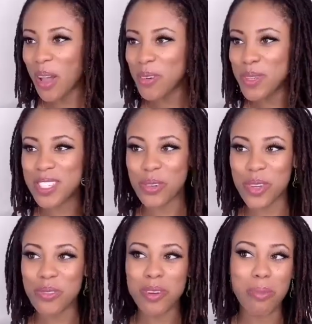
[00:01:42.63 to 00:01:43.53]
I'm gonna be so
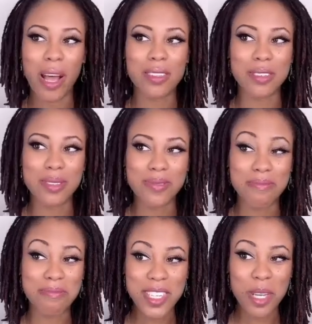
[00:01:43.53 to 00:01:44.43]
cute for Basil.
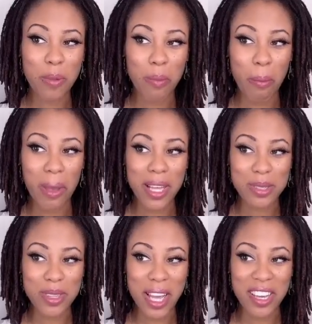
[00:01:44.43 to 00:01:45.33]
These gonna be my
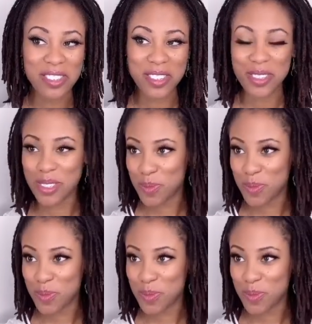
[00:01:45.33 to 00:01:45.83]
Basil lashes.